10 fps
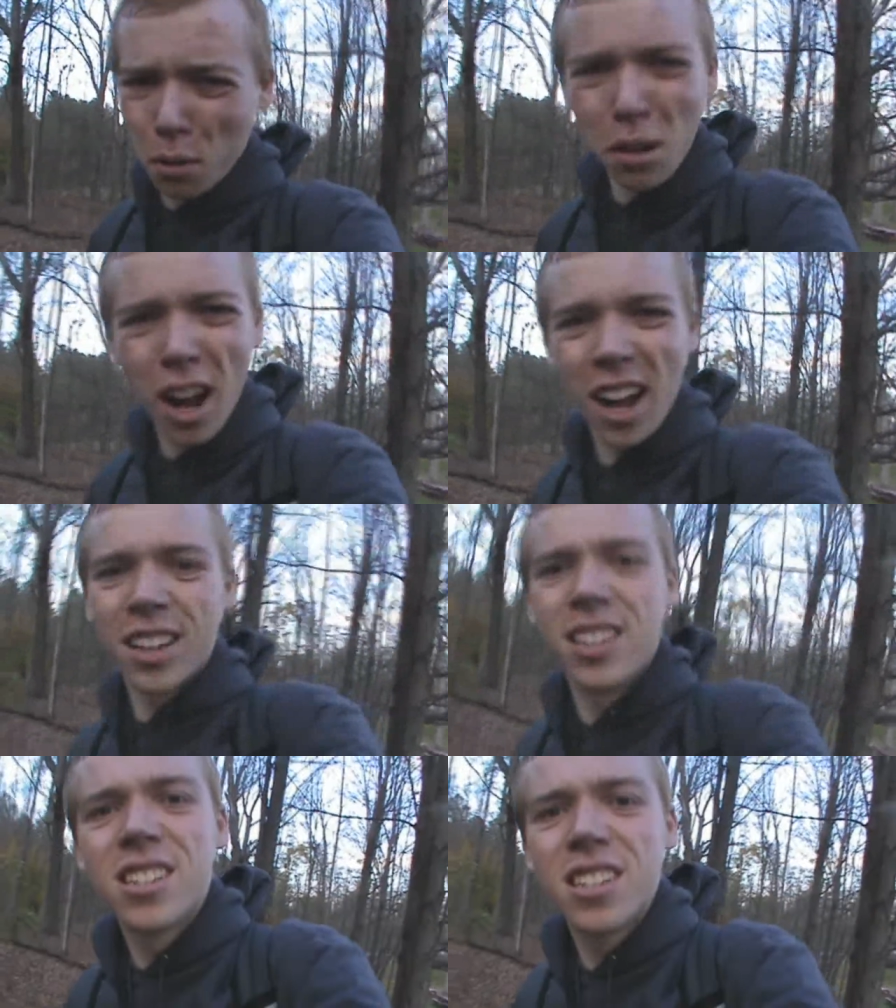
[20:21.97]

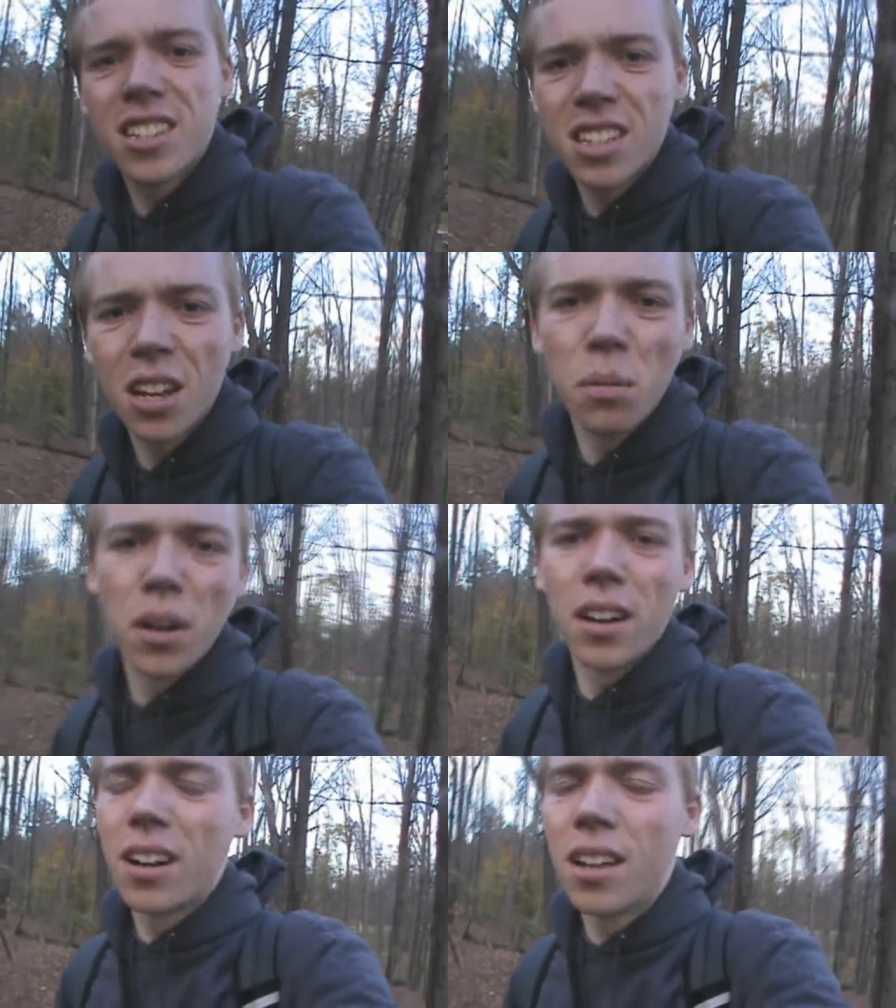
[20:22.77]
rock, it's just
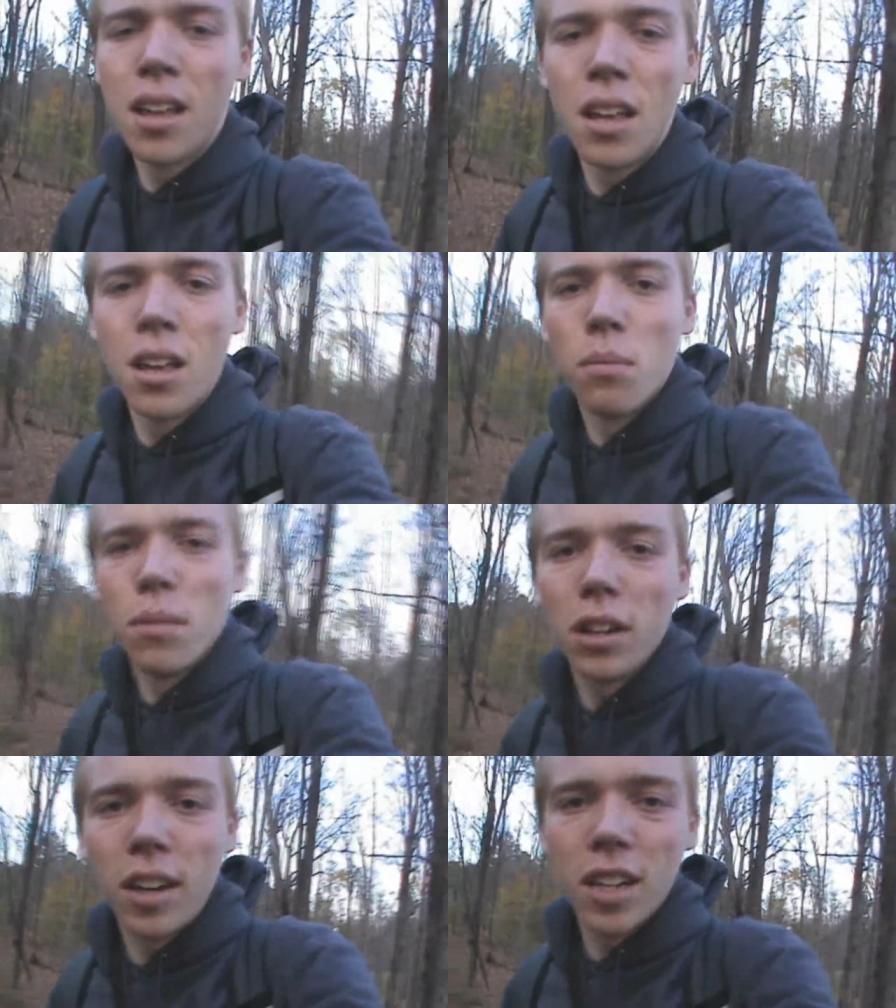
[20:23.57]
where
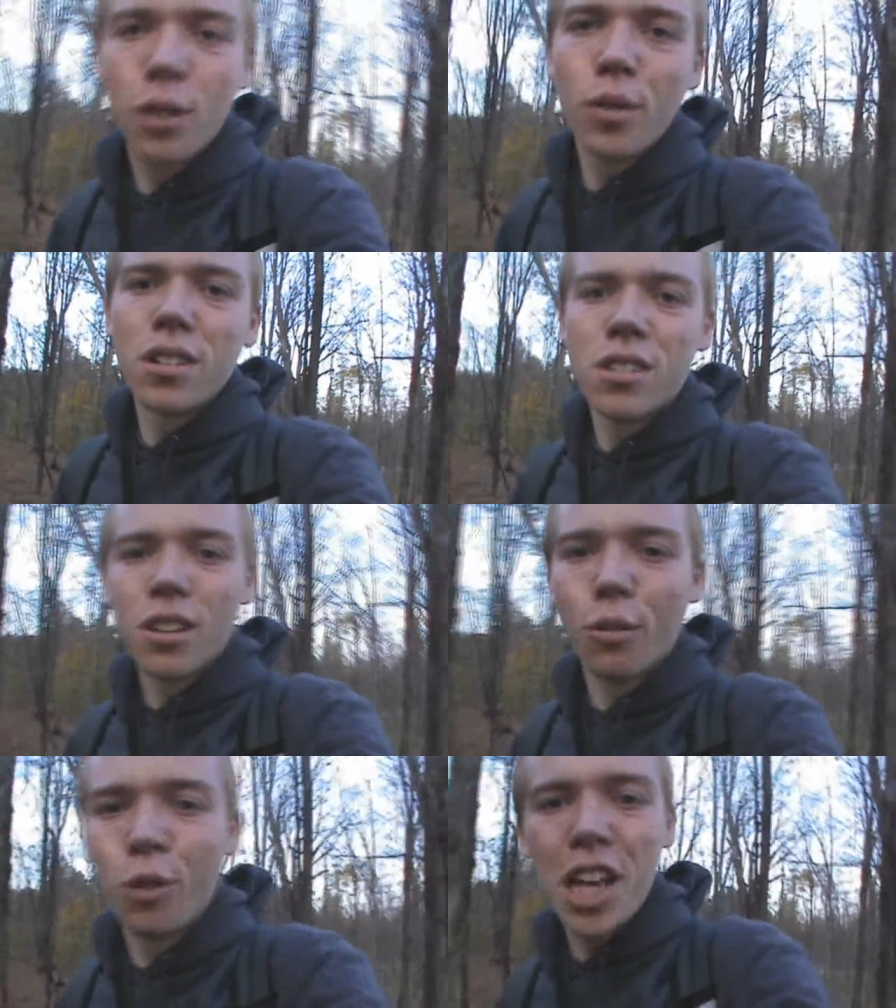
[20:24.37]
Miller and his friends
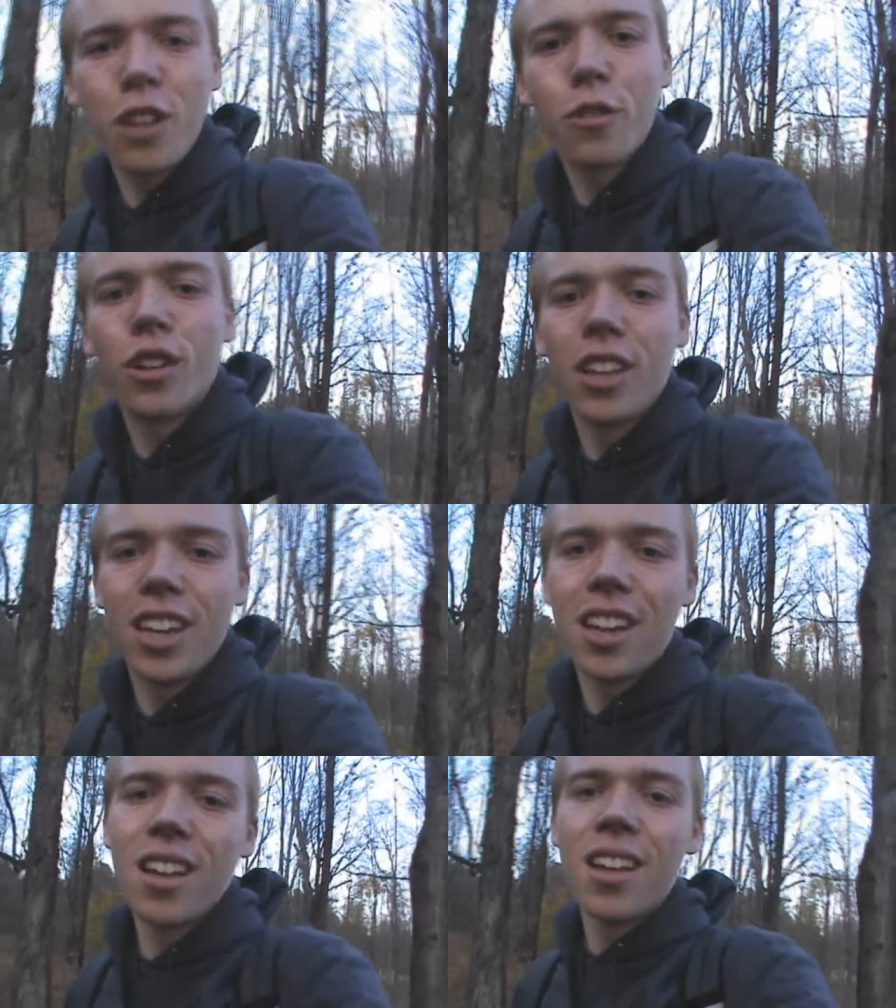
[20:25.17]
so
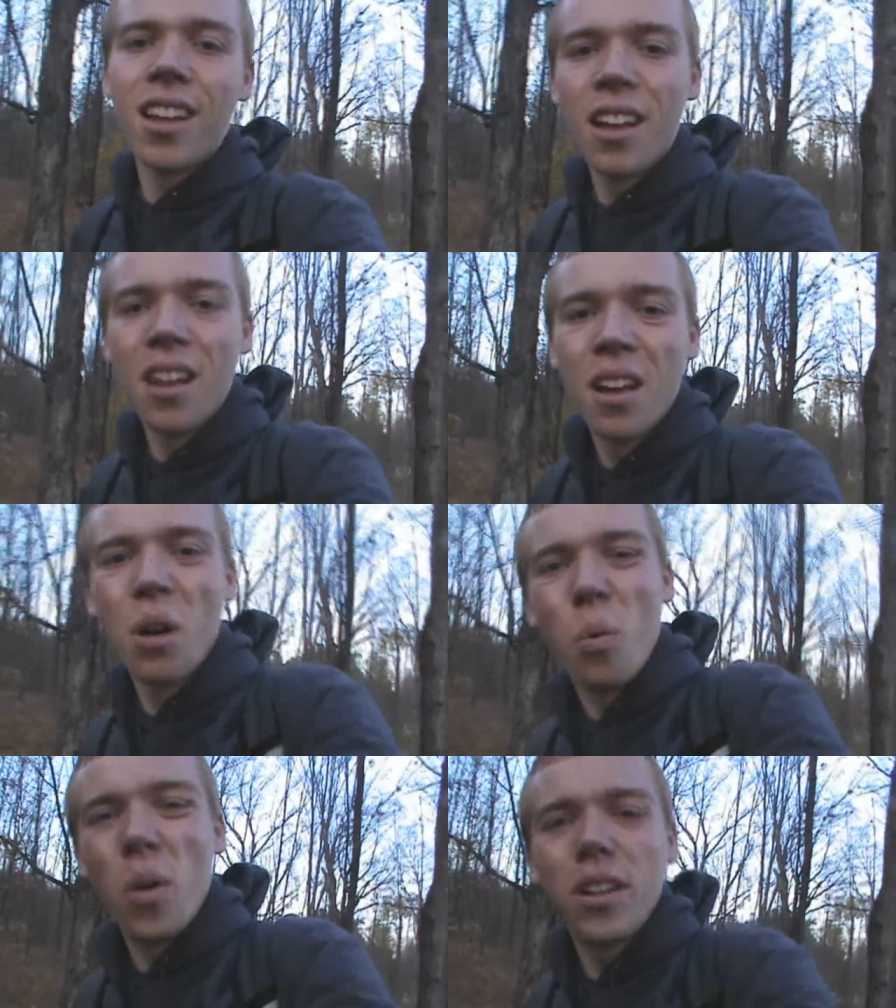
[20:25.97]
faithfully
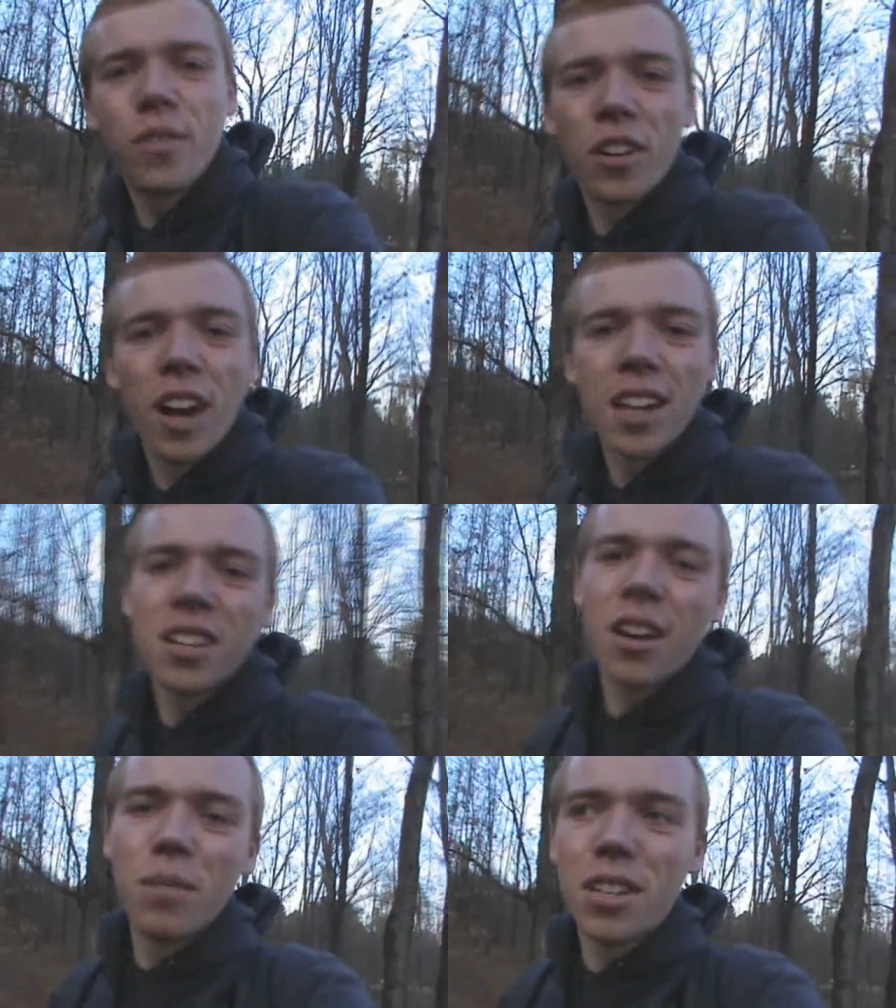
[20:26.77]
waited for
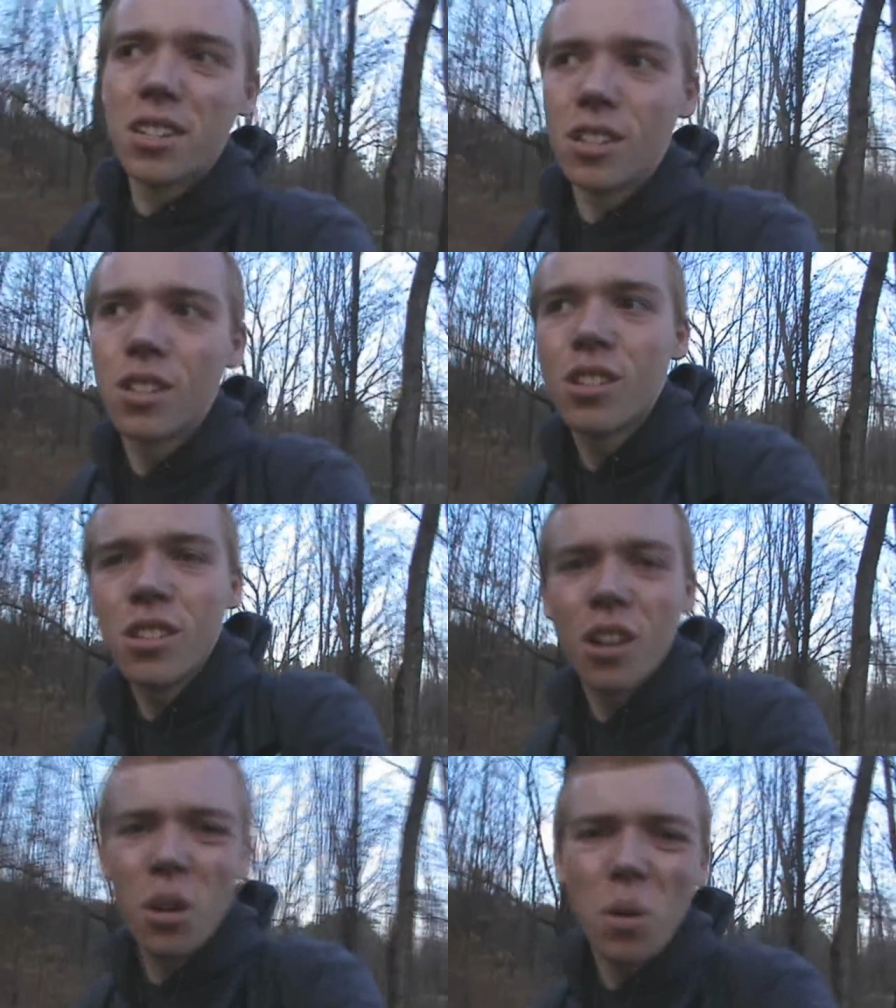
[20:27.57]
Christ to come is
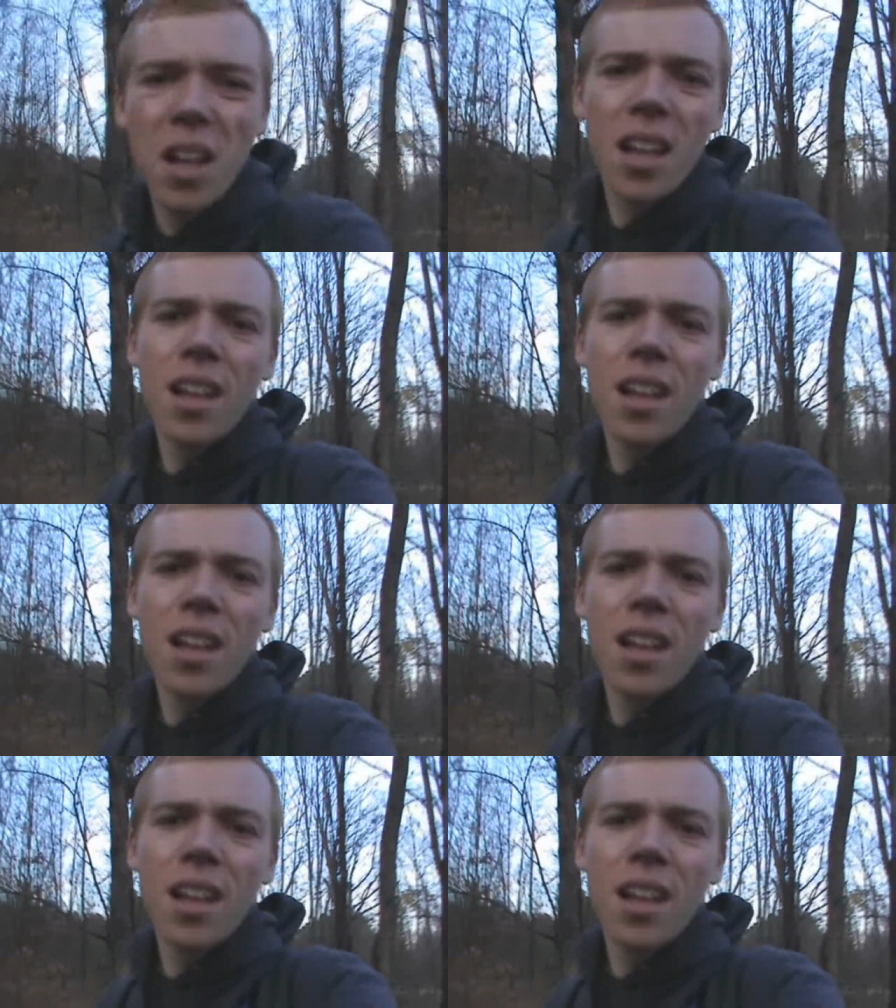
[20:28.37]
just so